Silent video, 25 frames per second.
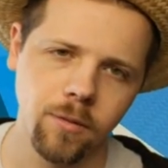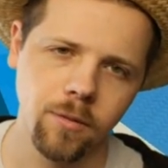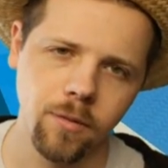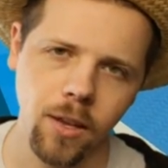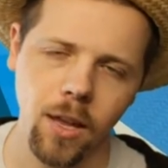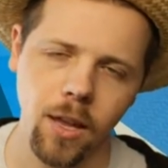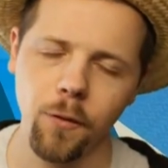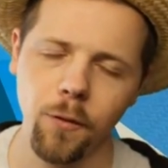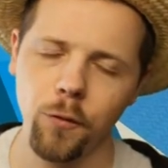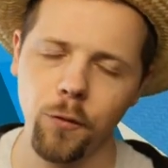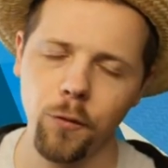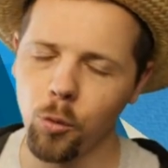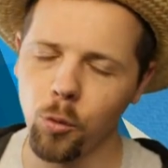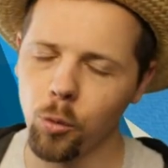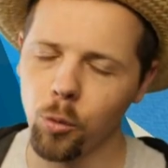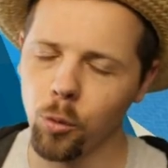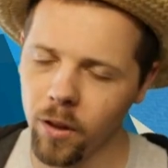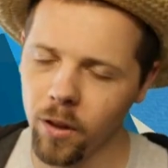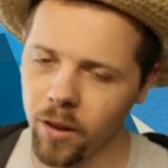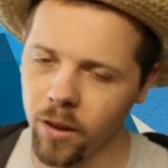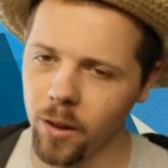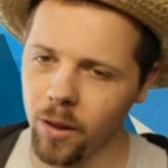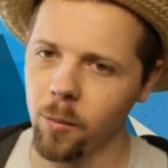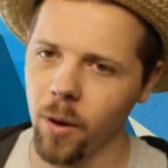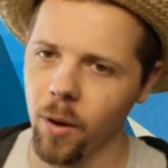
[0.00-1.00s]
if you
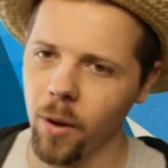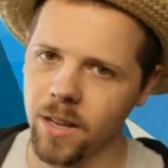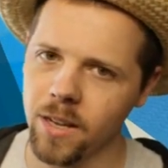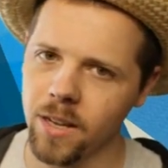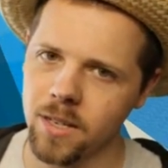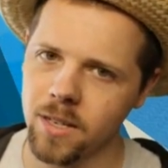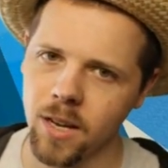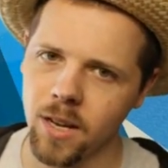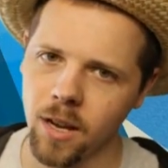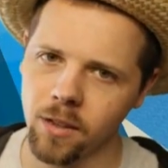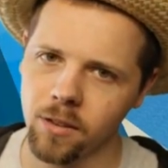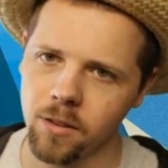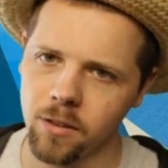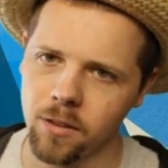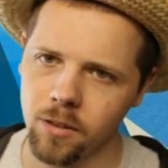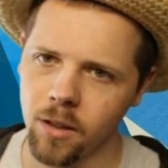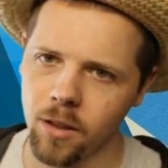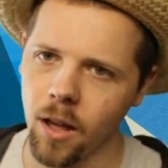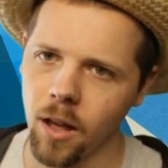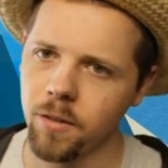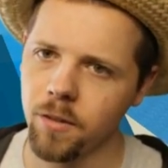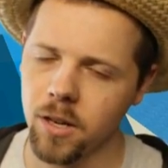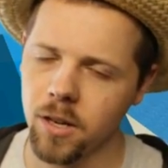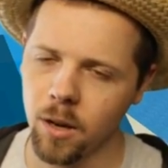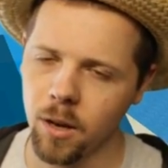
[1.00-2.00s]
really want to get technical,
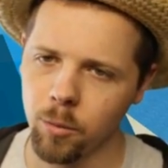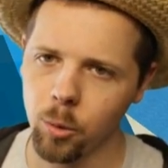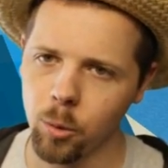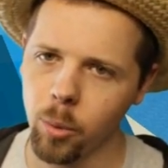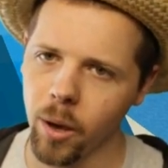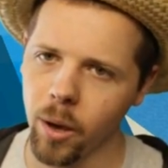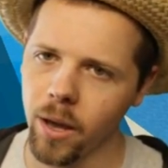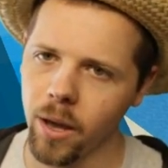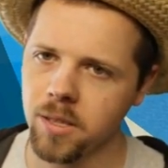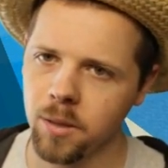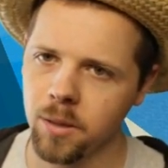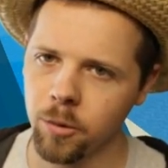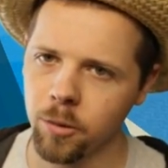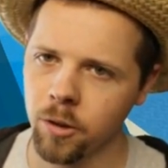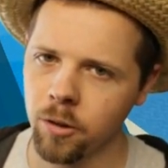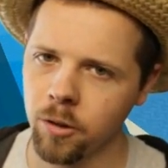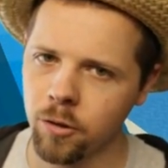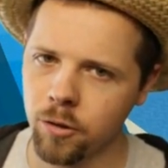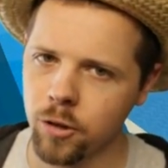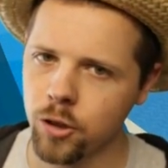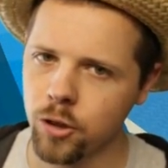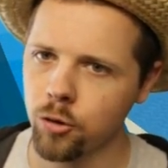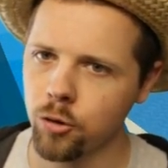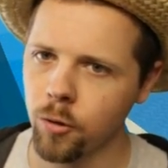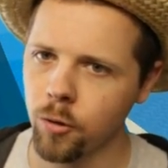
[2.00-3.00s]
every time you buy something,
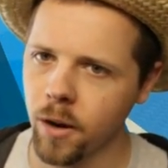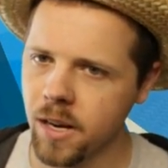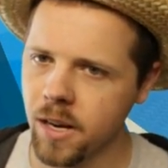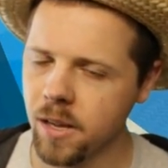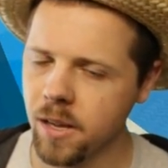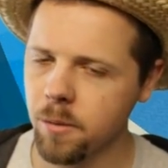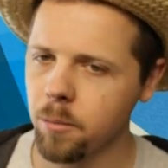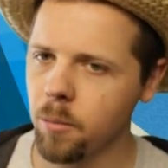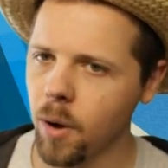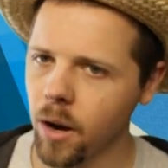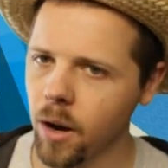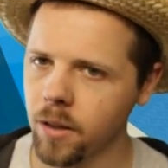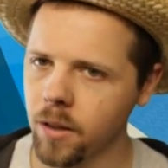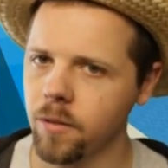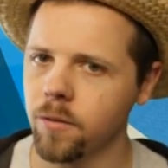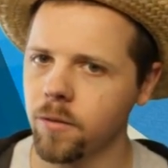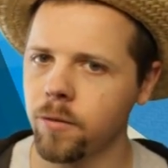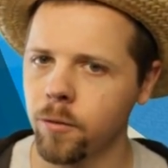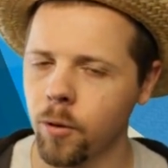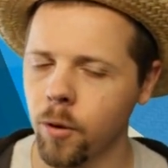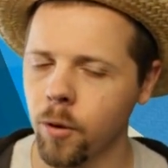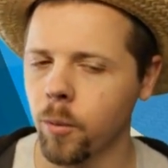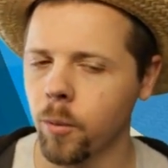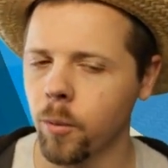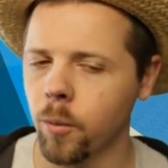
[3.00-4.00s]
you're just trading money
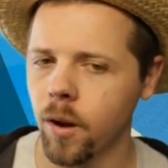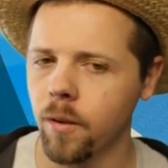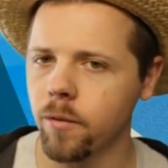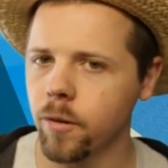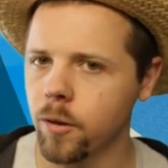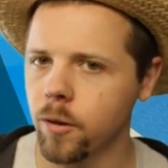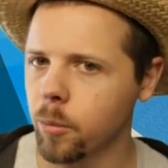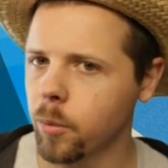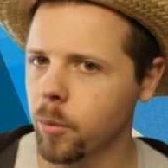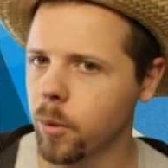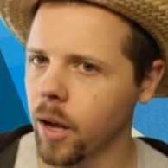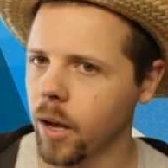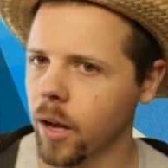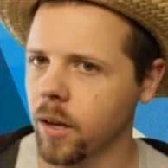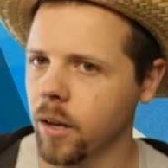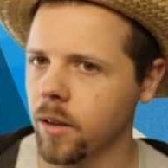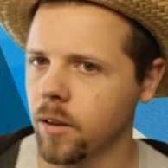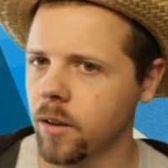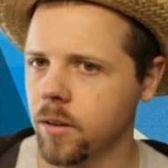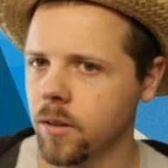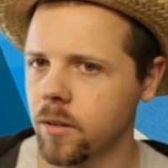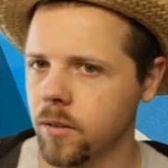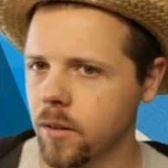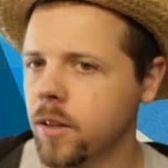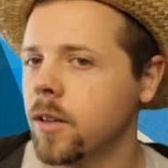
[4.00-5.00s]
for whatever you're buying
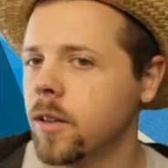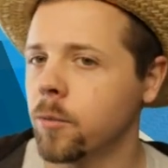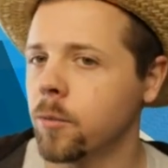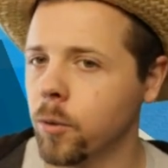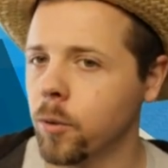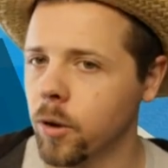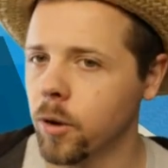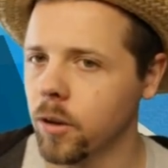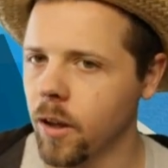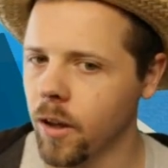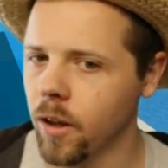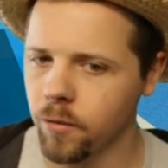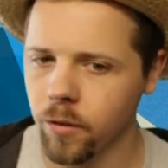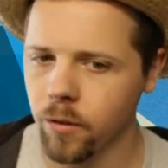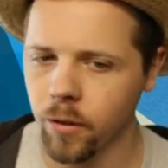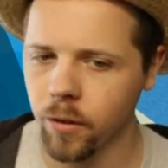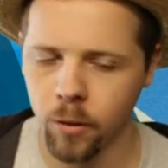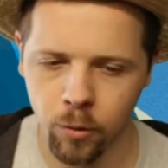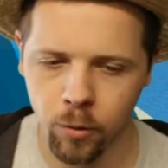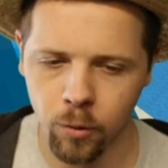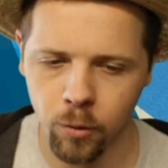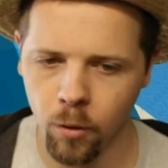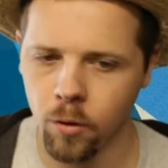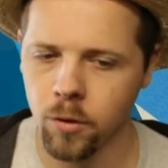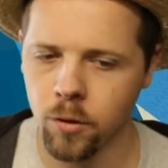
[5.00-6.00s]
in real life. Like
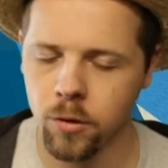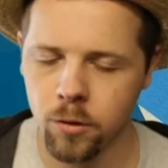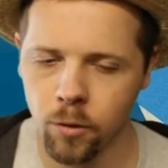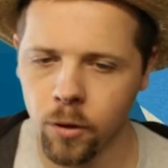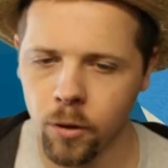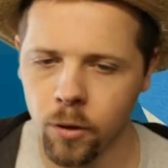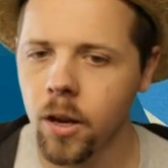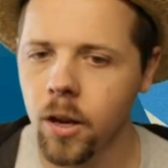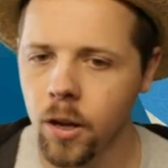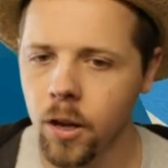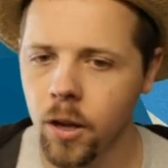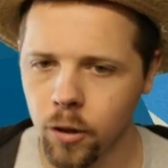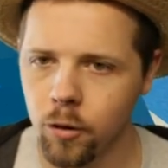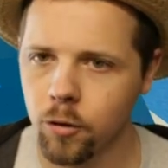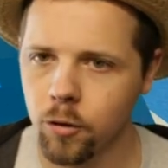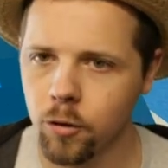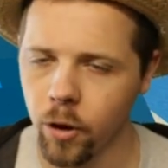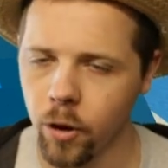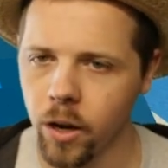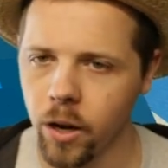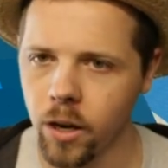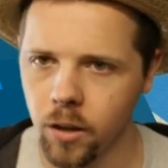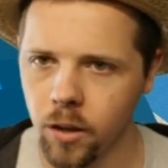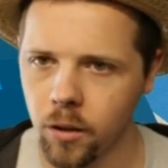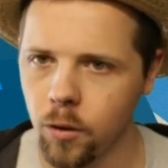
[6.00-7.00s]
when you go to a store, you're
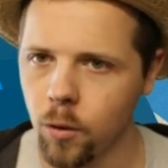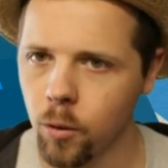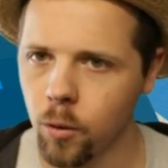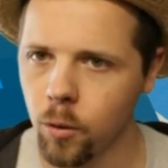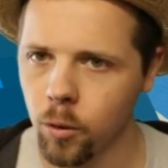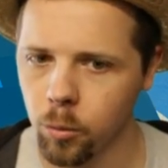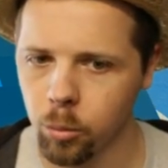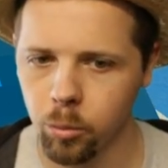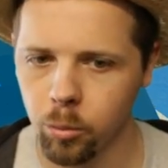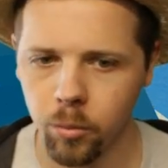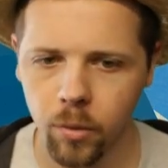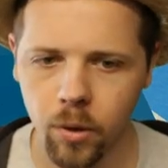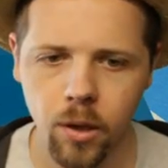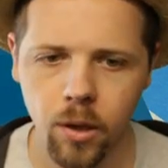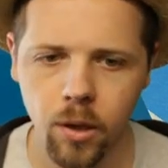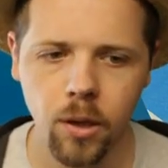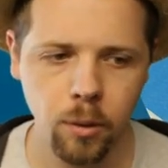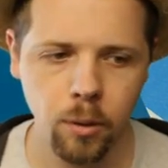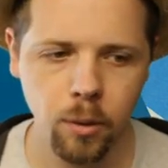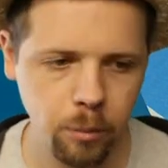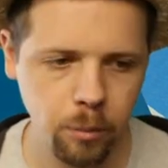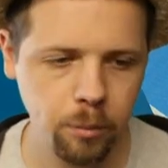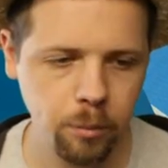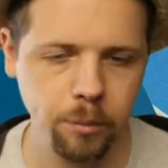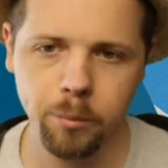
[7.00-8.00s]
trading your
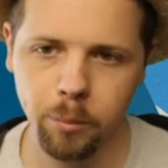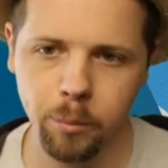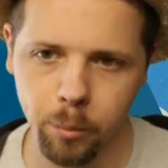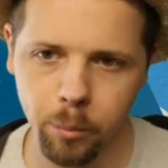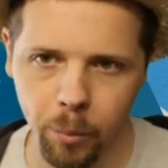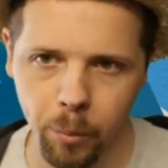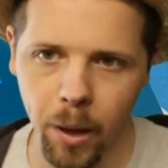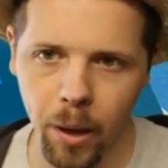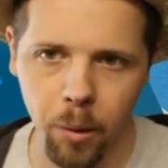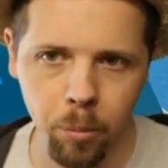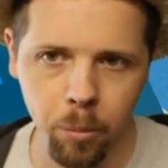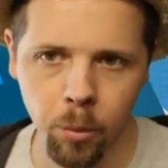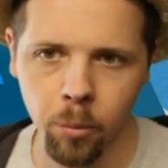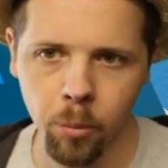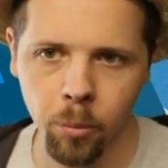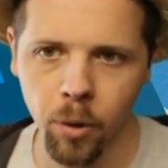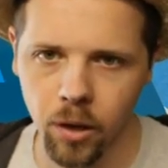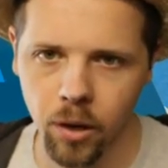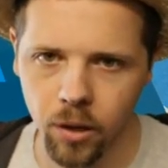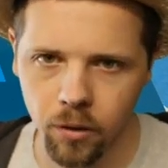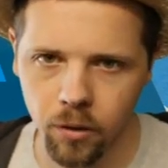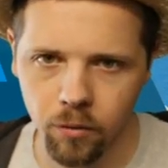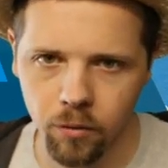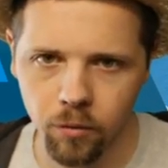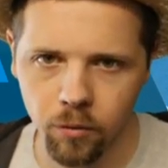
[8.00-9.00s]
paper
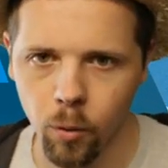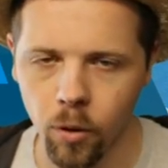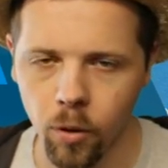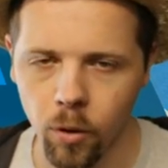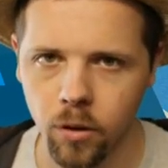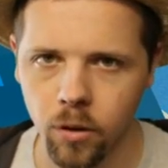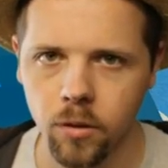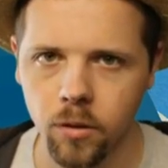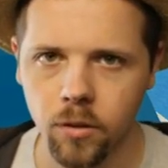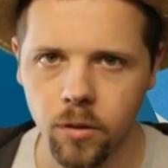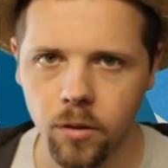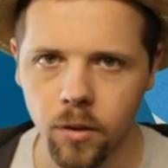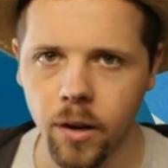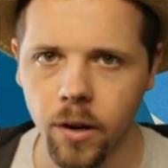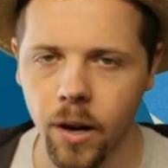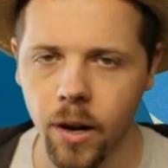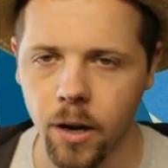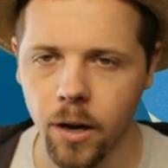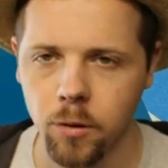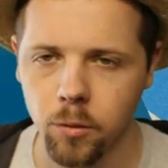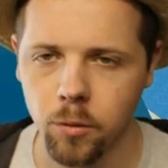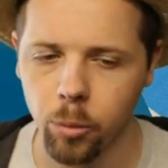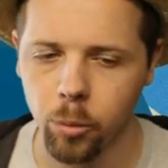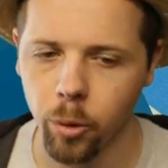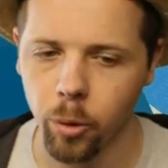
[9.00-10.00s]
money for an
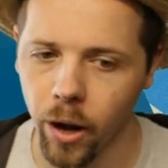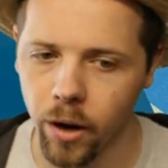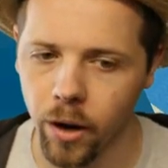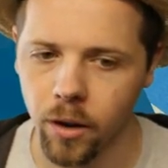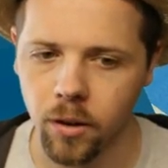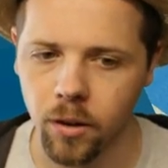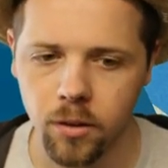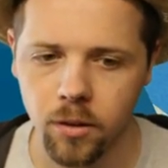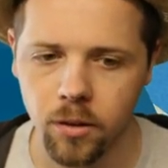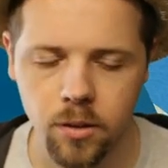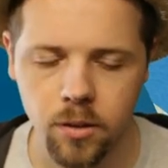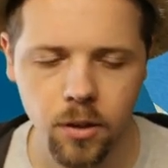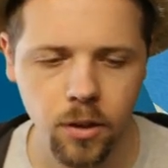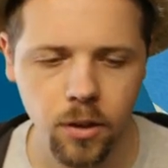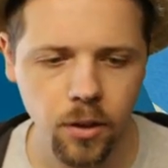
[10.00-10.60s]
actual product.